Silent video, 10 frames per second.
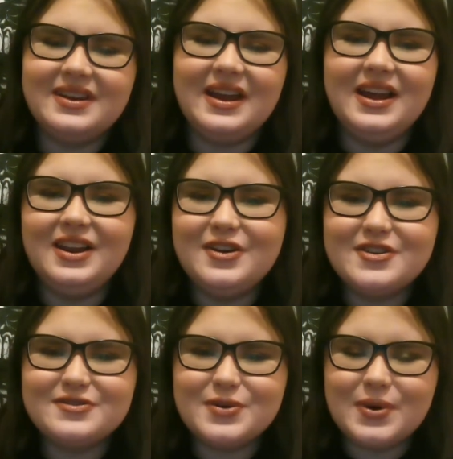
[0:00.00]

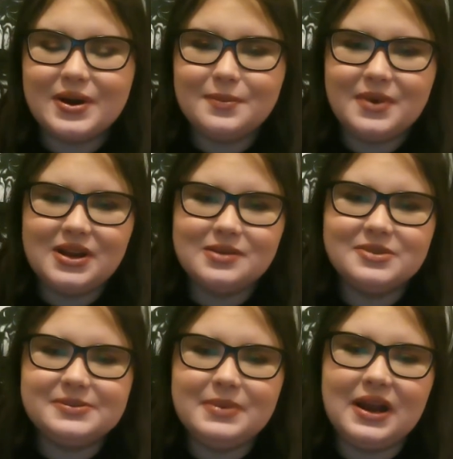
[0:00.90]
Hello everyone, my name
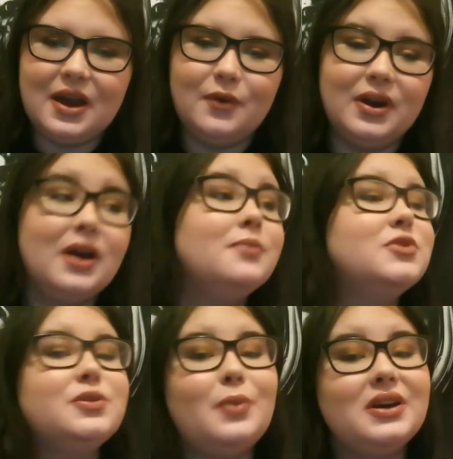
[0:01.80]
is Milja. Welcome
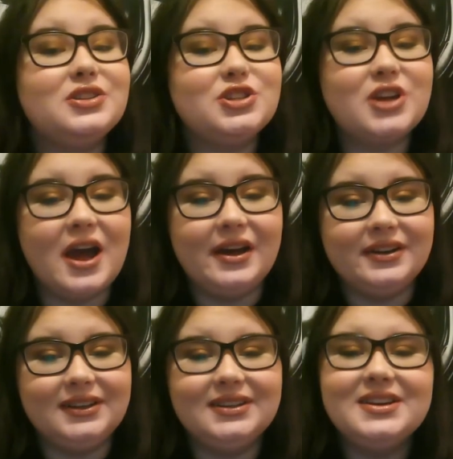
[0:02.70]
to my
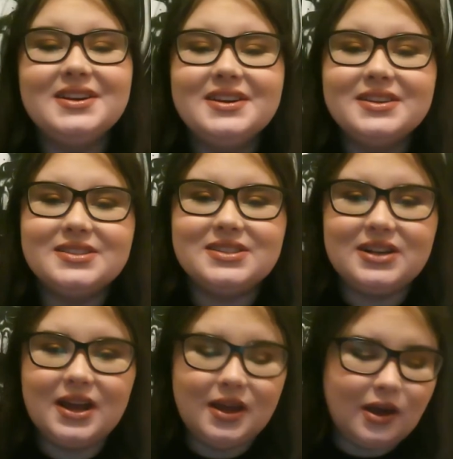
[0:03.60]
channel.
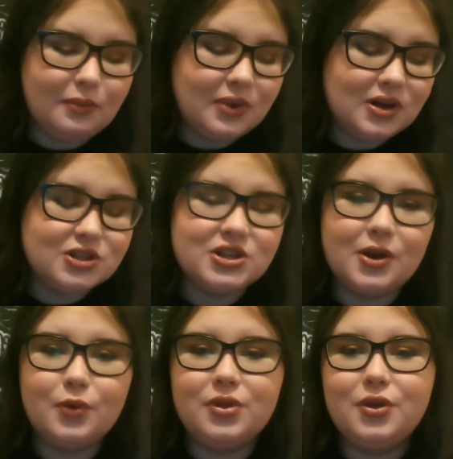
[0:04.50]
Today I'm gonna
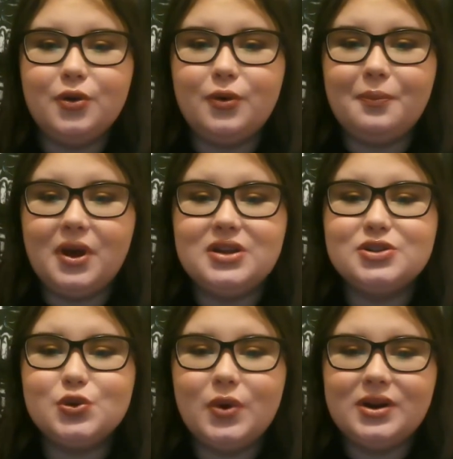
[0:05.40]
share with you my
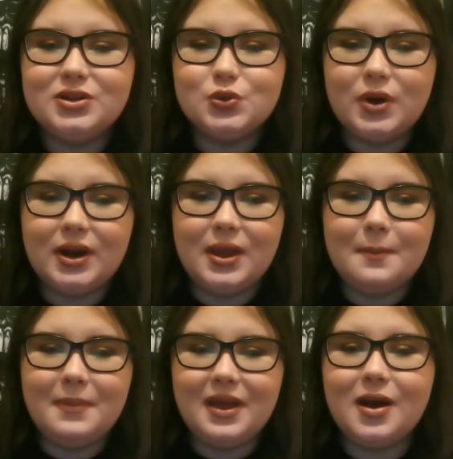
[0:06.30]
2020
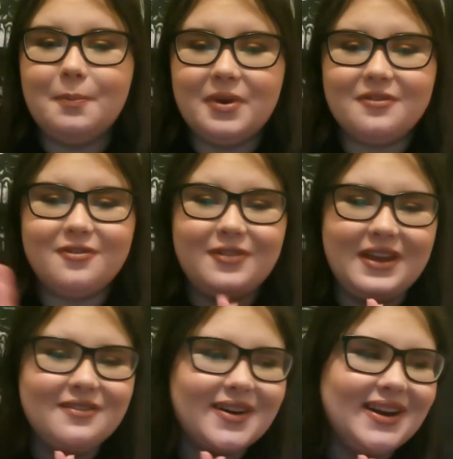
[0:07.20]
makeup
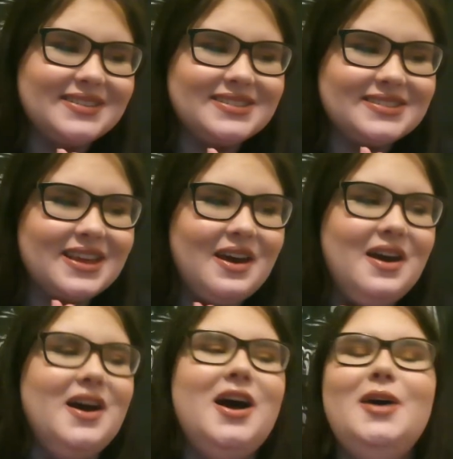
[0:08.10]
favorites.
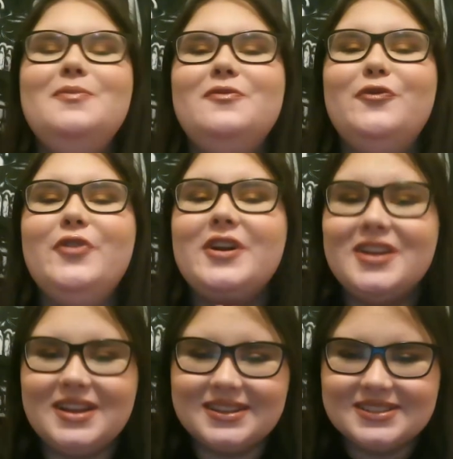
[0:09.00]
I'm
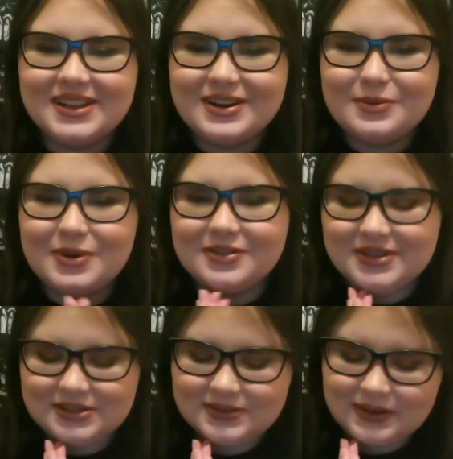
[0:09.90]
very excited about
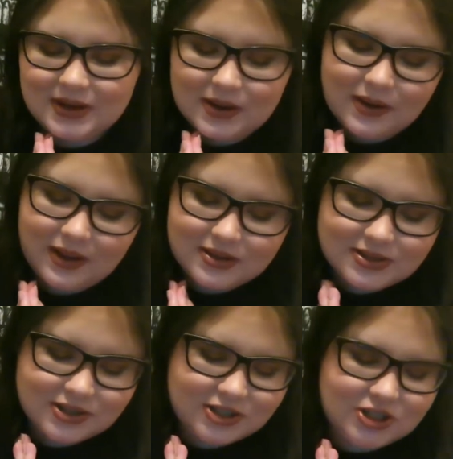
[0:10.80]
this video and
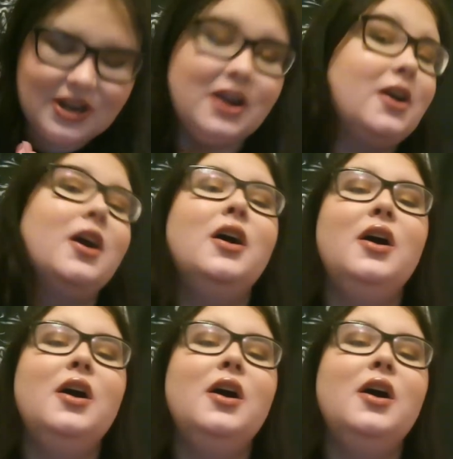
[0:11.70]
to share